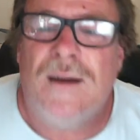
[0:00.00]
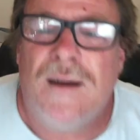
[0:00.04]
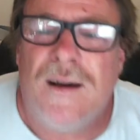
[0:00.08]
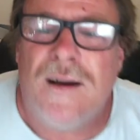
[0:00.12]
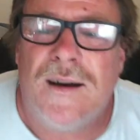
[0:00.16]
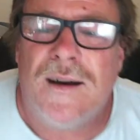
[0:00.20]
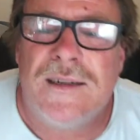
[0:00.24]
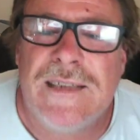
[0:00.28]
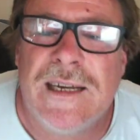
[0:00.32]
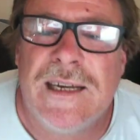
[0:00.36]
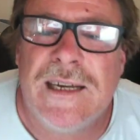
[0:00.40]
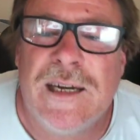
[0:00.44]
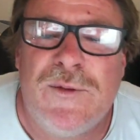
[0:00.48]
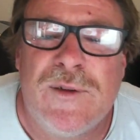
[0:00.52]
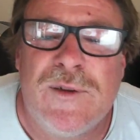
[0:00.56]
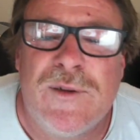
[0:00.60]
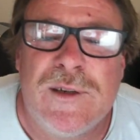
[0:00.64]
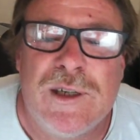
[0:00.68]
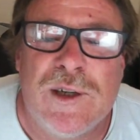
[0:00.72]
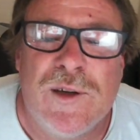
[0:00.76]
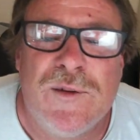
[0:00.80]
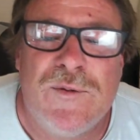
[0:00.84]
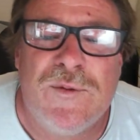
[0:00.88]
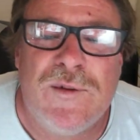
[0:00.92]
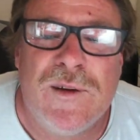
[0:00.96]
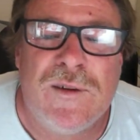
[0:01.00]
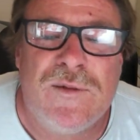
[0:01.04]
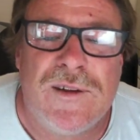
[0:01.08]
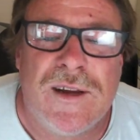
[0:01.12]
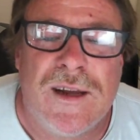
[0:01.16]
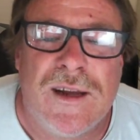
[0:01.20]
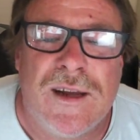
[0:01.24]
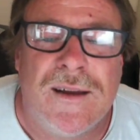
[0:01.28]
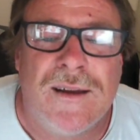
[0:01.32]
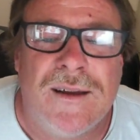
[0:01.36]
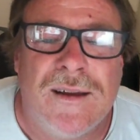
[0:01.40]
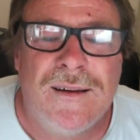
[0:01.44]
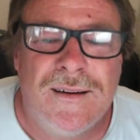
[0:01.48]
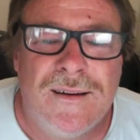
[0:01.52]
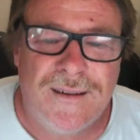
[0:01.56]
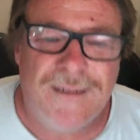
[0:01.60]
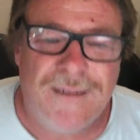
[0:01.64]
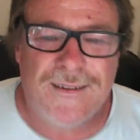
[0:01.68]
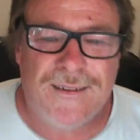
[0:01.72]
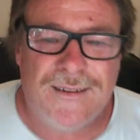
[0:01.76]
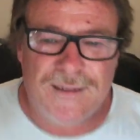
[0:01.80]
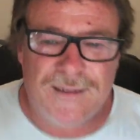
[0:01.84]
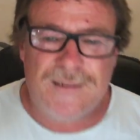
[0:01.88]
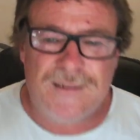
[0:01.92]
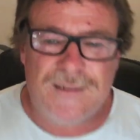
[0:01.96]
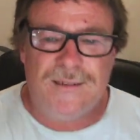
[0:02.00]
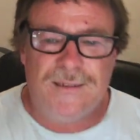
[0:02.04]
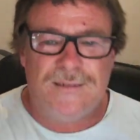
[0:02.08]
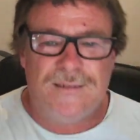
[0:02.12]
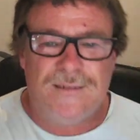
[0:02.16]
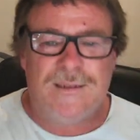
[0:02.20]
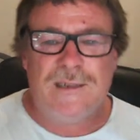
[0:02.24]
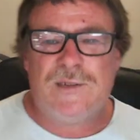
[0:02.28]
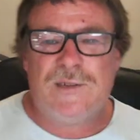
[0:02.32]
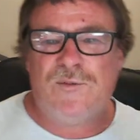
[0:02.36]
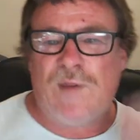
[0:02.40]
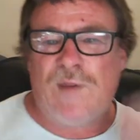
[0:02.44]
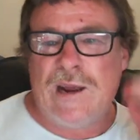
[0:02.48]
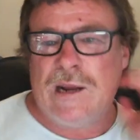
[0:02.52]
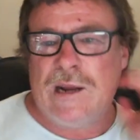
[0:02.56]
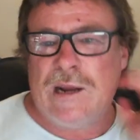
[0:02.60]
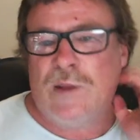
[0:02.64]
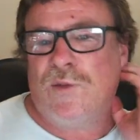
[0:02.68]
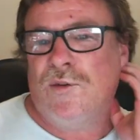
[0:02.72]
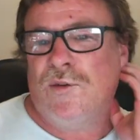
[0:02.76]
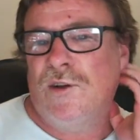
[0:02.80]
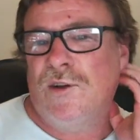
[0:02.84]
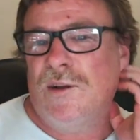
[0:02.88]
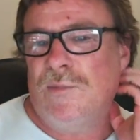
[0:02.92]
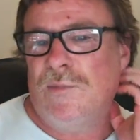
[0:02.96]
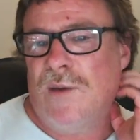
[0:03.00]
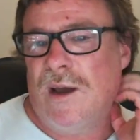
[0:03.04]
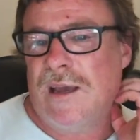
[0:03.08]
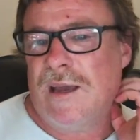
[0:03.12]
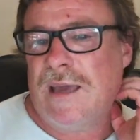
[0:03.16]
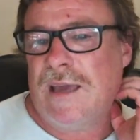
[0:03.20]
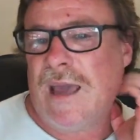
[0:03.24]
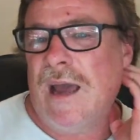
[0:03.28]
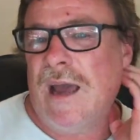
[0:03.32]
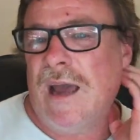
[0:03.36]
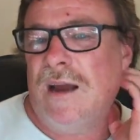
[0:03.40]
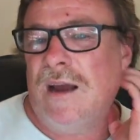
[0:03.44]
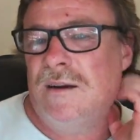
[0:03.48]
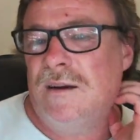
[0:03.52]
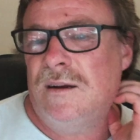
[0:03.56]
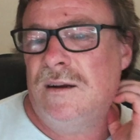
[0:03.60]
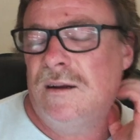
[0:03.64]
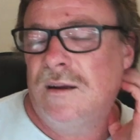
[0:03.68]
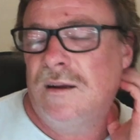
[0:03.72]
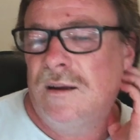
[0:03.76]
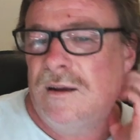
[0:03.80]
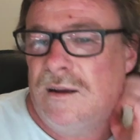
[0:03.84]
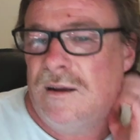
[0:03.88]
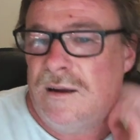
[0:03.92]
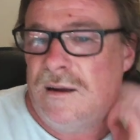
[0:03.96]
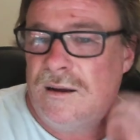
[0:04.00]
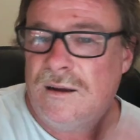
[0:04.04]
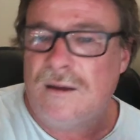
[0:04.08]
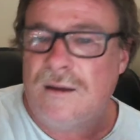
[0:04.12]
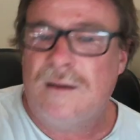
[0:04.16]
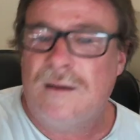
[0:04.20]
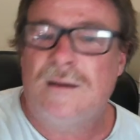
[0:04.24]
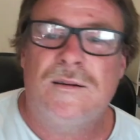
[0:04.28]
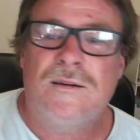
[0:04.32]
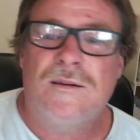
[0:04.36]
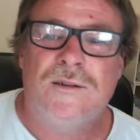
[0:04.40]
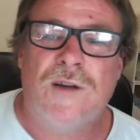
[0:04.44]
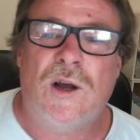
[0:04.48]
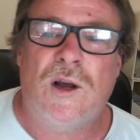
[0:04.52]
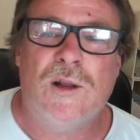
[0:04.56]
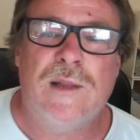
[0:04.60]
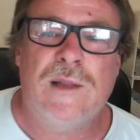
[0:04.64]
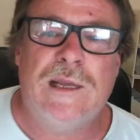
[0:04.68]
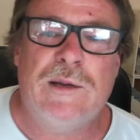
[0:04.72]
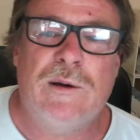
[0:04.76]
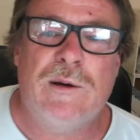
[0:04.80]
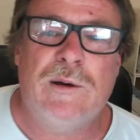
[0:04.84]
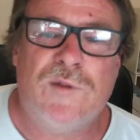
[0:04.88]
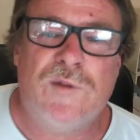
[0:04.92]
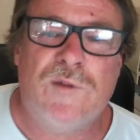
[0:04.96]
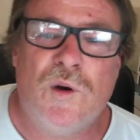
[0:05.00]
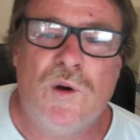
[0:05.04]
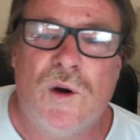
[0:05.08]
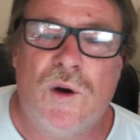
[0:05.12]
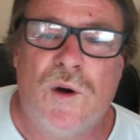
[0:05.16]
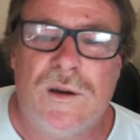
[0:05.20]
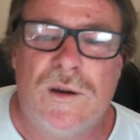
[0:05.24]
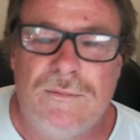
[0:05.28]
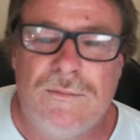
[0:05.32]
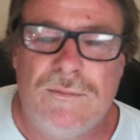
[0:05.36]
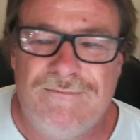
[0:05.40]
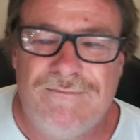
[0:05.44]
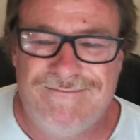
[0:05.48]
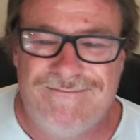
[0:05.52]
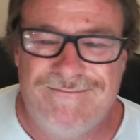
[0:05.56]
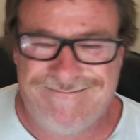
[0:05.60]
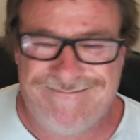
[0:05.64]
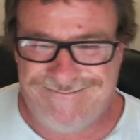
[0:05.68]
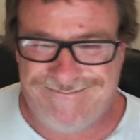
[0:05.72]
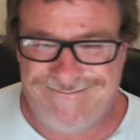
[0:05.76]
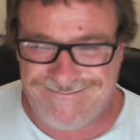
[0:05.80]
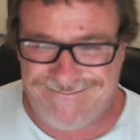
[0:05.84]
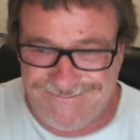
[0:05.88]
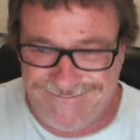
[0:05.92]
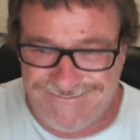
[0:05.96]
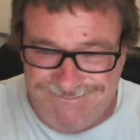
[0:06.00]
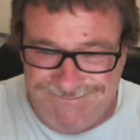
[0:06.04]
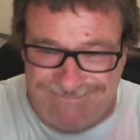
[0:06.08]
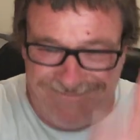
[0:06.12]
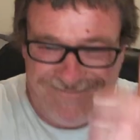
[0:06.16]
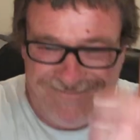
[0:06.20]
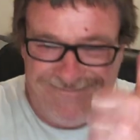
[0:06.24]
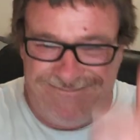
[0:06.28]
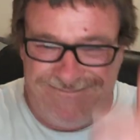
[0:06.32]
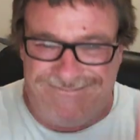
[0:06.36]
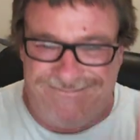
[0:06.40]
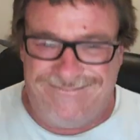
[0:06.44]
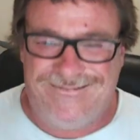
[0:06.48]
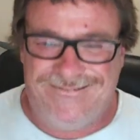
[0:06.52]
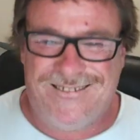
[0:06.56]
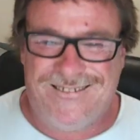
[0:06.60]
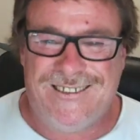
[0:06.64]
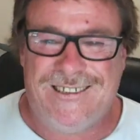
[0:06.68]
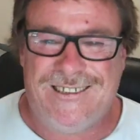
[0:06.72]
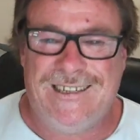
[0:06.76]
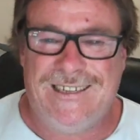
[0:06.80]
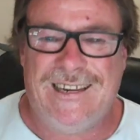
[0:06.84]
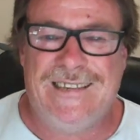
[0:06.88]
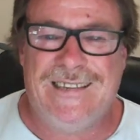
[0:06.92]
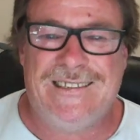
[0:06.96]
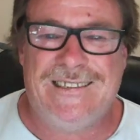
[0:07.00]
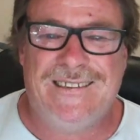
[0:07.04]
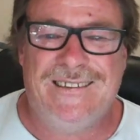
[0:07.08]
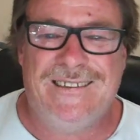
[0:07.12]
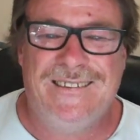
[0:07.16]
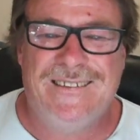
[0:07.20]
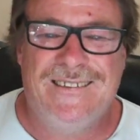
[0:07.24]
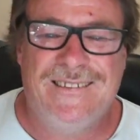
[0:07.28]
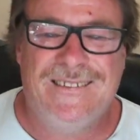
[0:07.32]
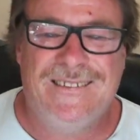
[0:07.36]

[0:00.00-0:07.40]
I settle for 250. Just fang it through to my account and I'll let you off the hook. Cheers.